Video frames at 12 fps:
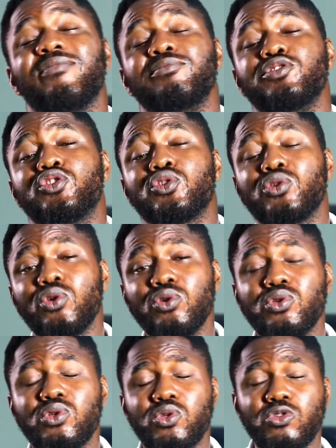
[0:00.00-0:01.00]
been
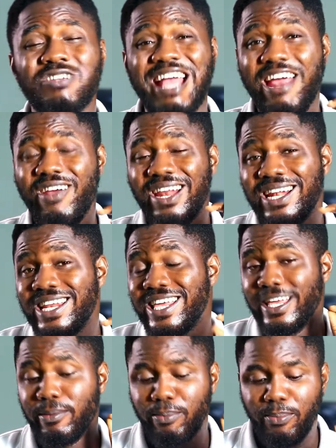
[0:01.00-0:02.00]
shown to directly
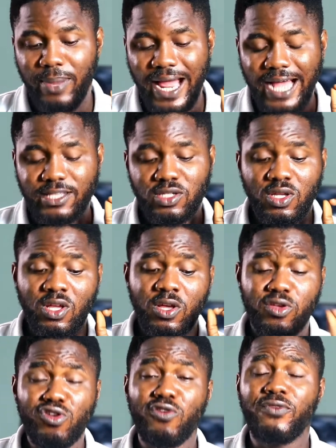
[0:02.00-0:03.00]
impact
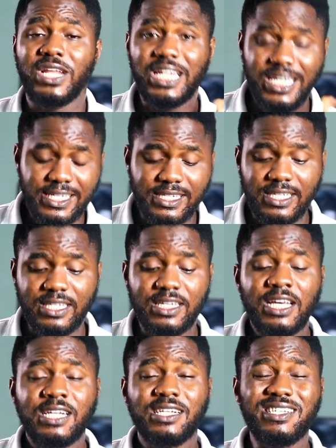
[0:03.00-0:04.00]
your fertility.
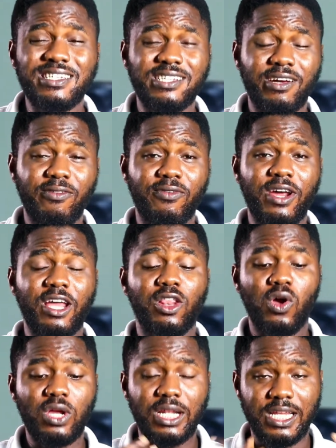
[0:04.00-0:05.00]
This is a very
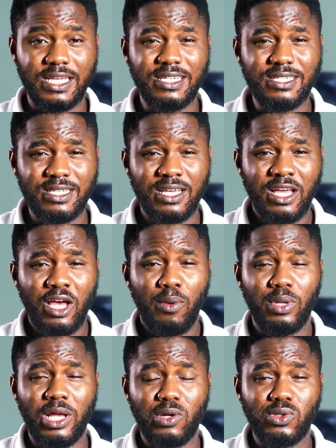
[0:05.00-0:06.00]
long list,
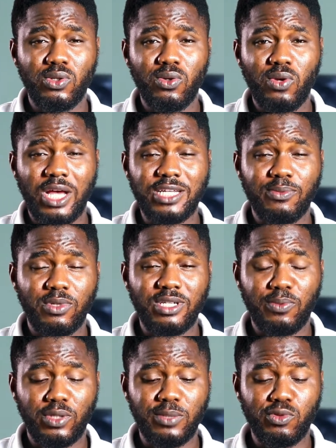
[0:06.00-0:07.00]
but I'll do as much as
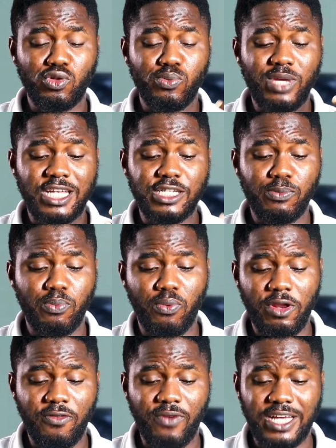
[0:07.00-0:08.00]
possible to be as
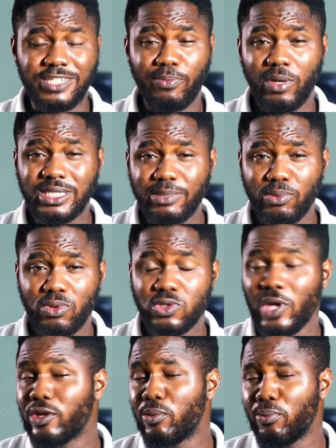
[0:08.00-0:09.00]
brief as possible so
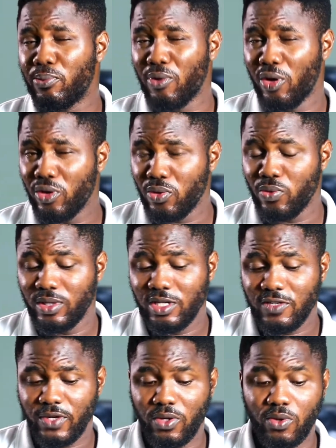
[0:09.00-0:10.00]
I don't bore you with this
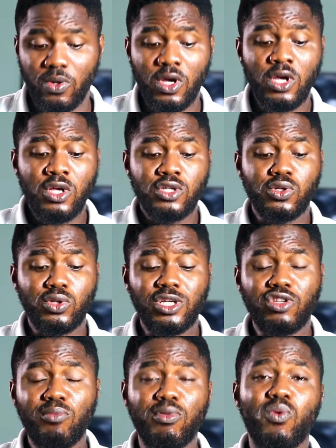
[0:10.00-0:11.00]
video. So the
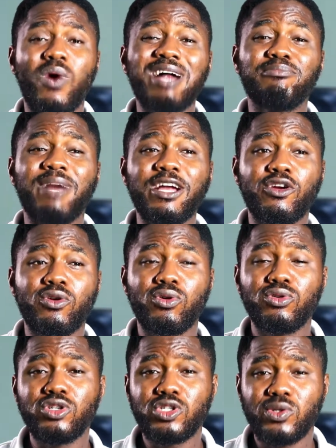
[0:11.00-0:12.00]
number one
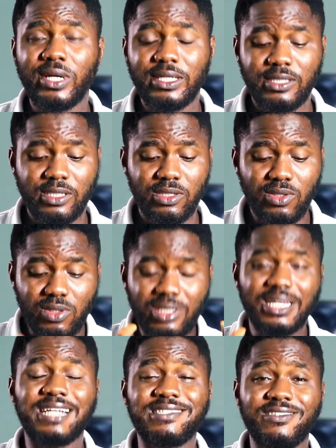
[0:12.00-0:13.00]
micronutrient
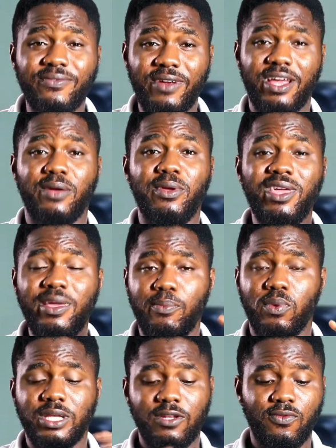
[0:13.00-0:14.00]
that is very
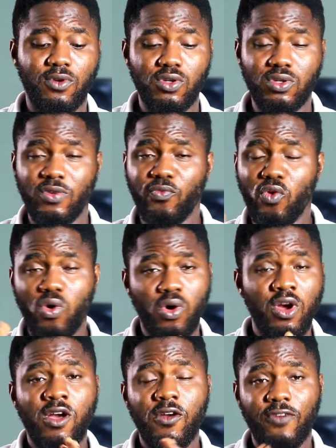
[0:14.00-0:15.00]
important for
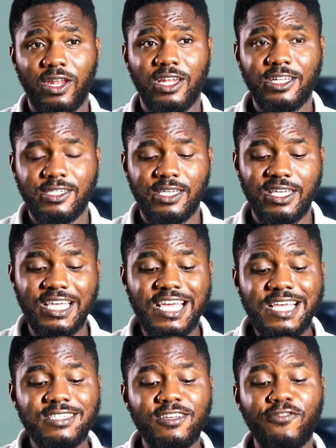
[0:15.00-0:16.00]
fertility
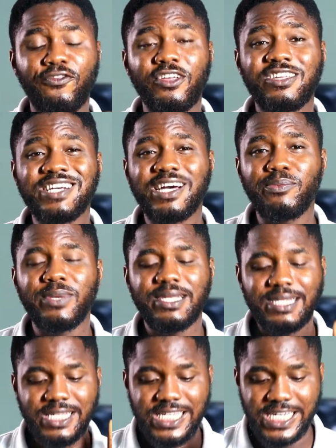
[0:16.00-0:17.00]
is the
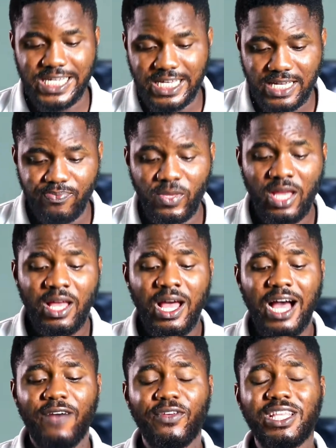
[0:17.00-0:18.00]
vitamin D.
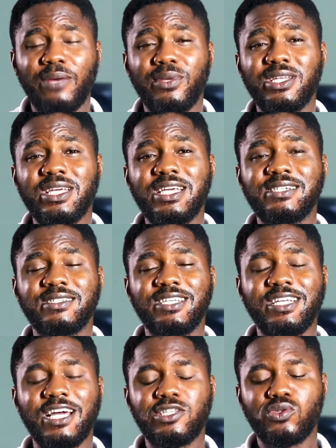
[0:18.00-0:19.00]
Vitamin D is
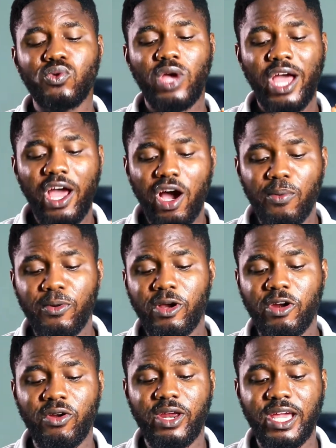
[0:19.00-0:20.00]
needed to help
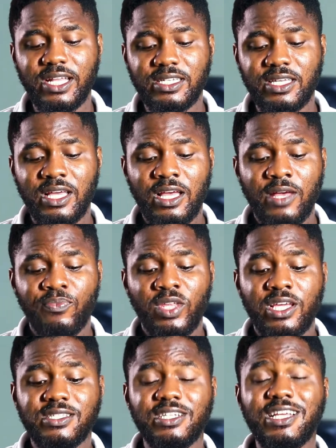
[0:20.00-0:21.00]
create,
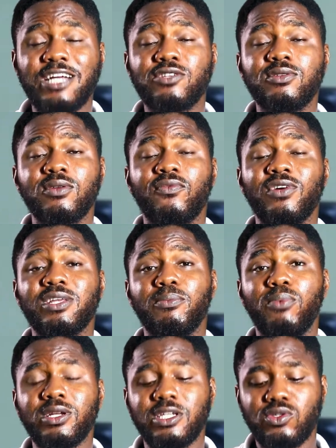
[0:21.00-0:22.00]
it's needed for the
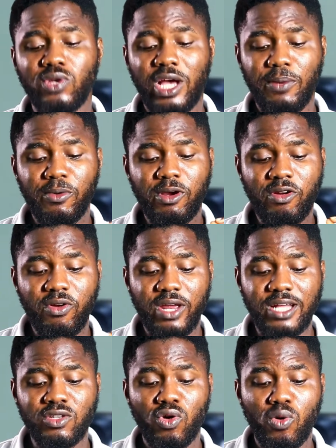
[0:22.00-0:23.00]
body to help
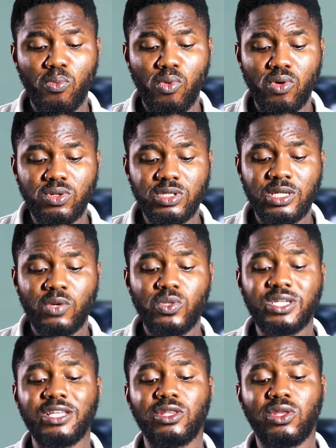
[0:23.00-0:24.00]
create hormones,
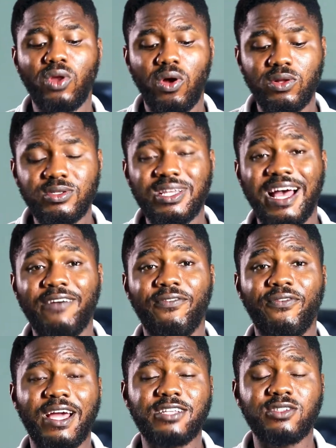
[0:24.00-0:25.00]
which in turn
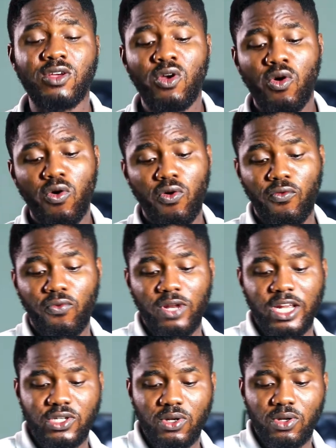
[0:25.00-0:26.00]
affect
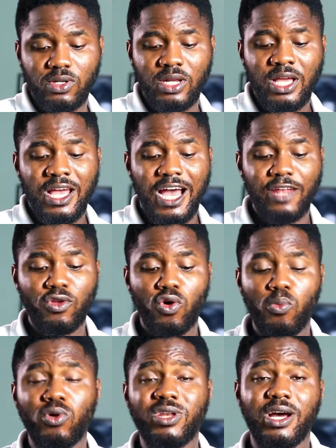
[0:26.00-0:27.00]
ovulation and
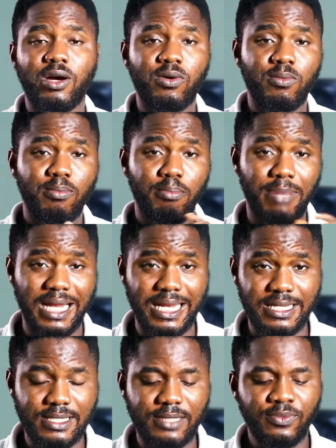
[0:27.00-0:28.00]
hormonal
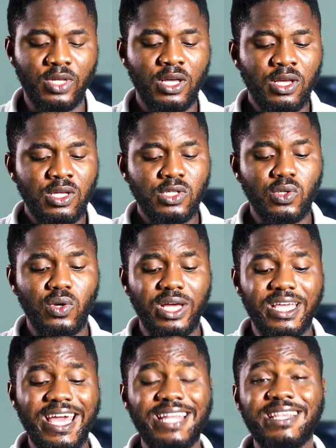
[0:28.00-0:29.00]
balance. So
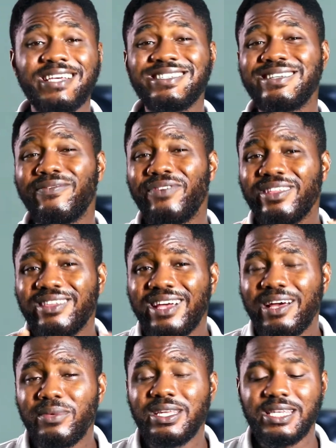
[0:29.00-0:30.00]
again, is the
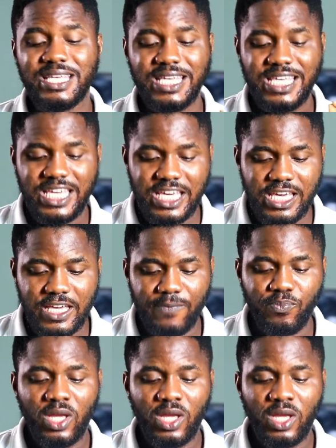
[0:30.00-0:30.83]
vitamin E.